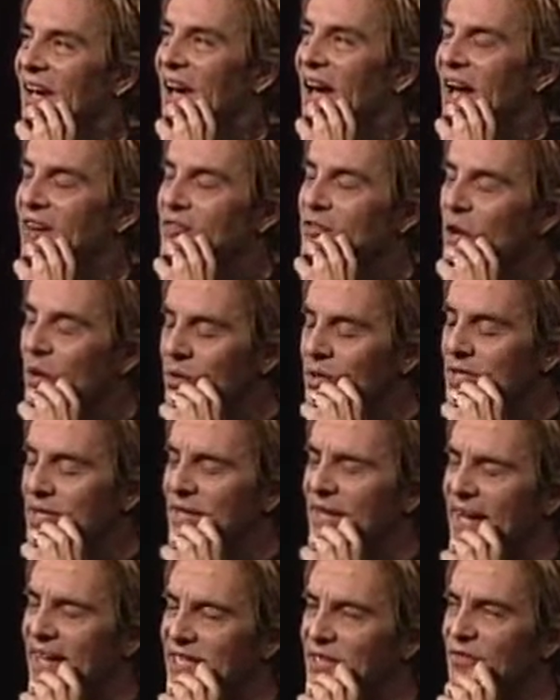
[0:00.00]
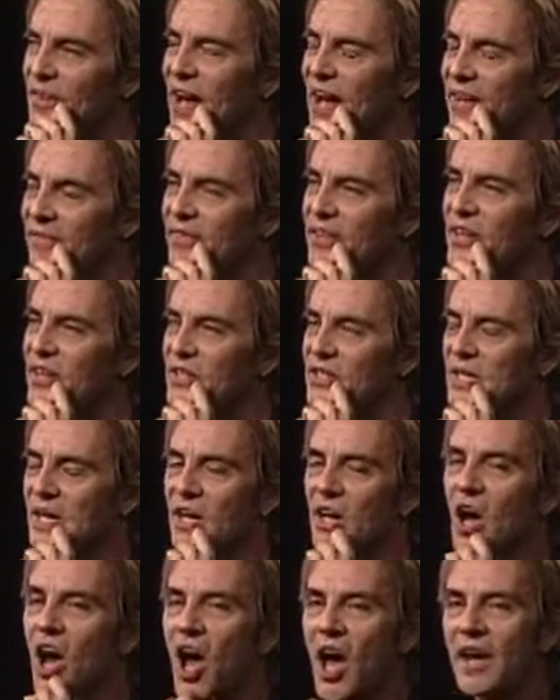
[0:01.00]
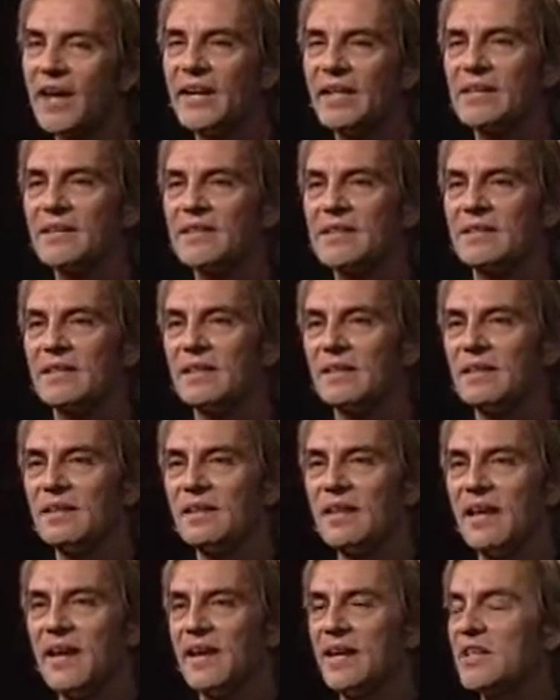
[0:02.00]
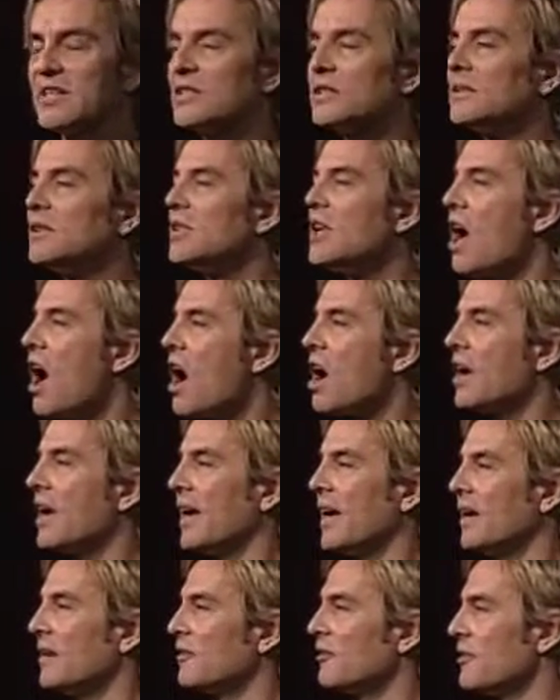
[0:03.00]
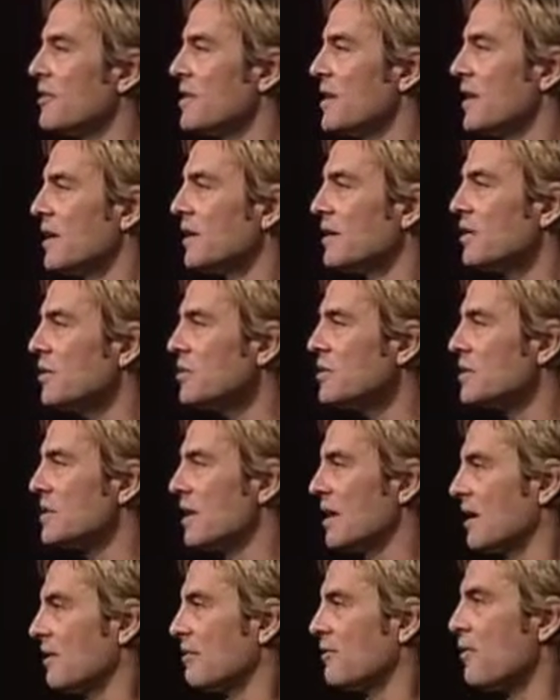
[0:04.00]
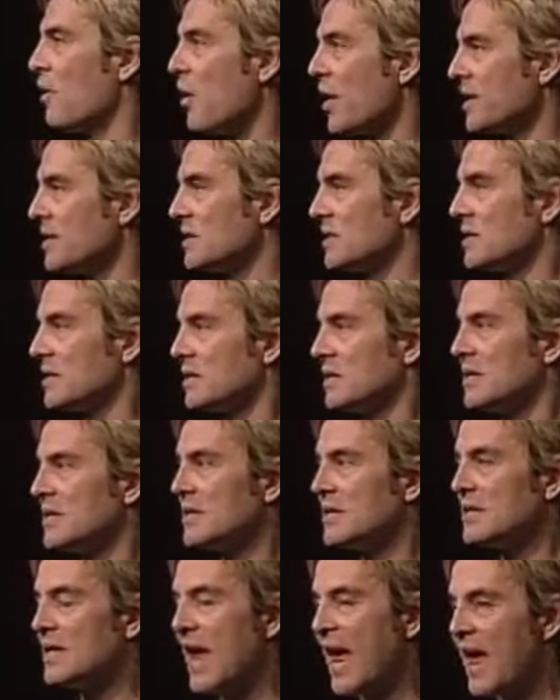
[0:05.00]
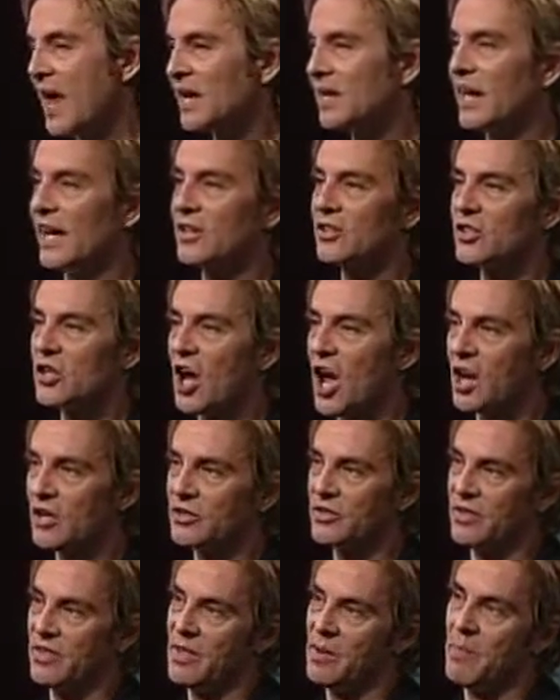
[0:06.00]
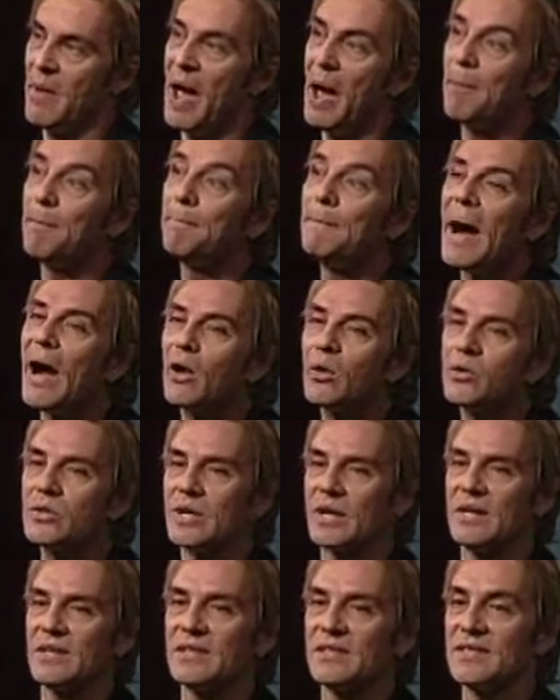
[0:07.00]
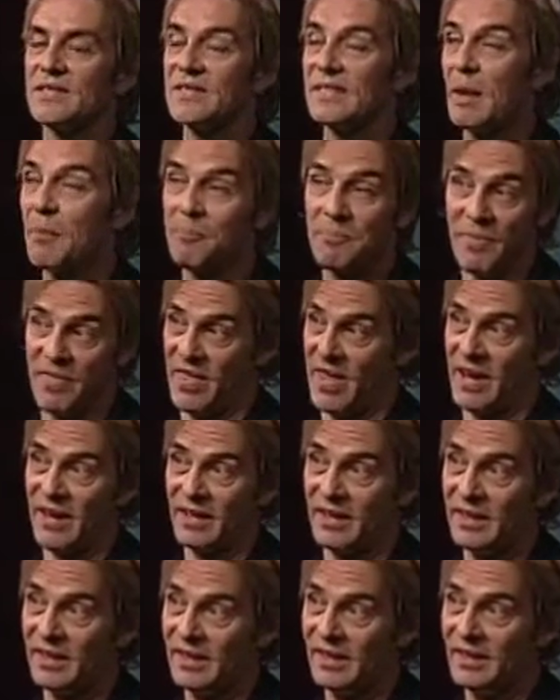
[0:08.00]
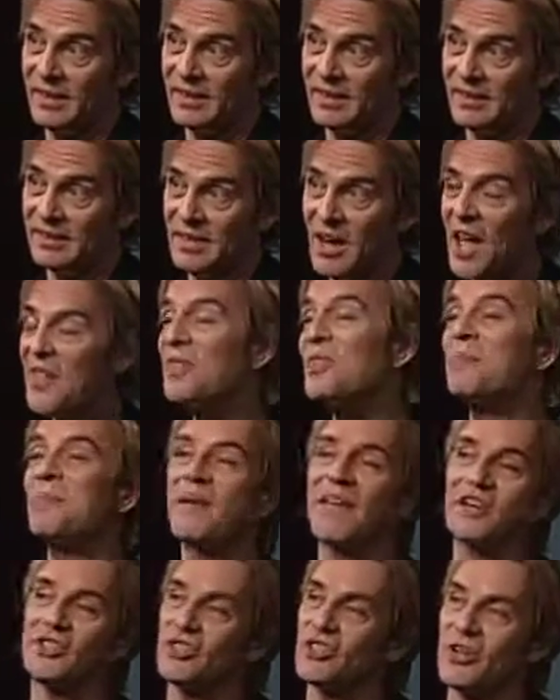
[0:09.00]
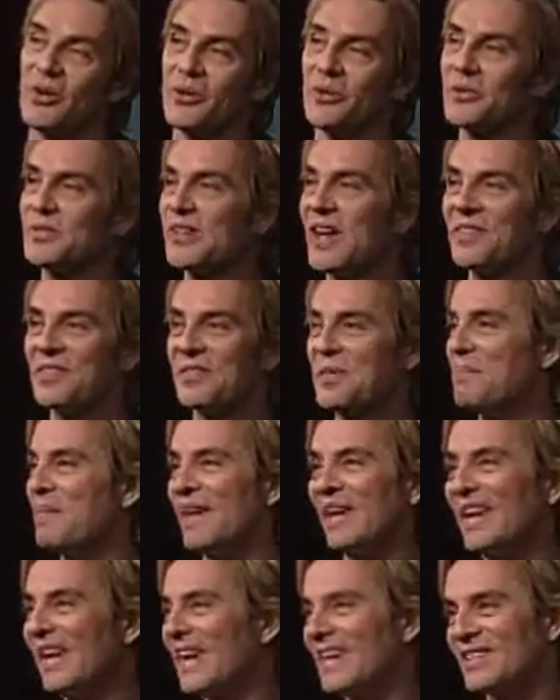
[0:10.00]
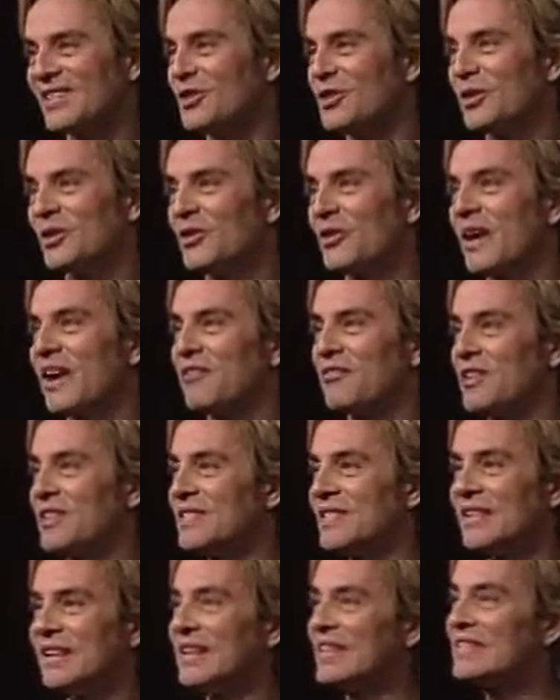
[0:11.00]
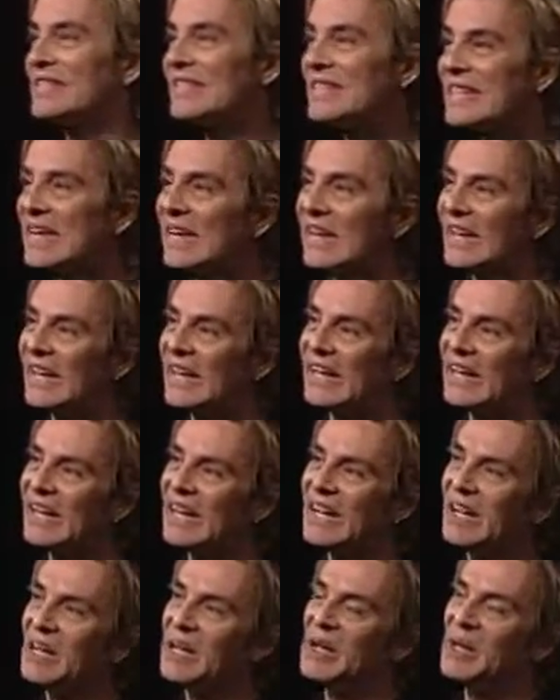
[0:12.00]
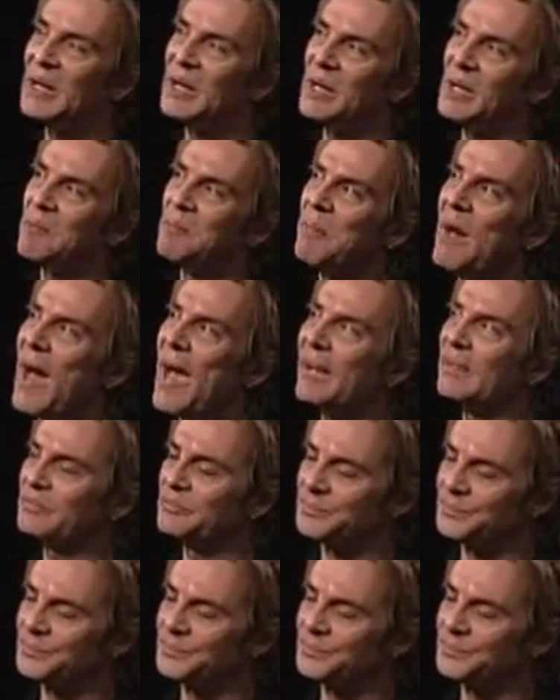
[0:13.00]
I've noticed in the last 5 years an audience that is longing for the acoustic voice to stand and talk to them about something. Not the big shows, not the big hits you can go to every city and see, but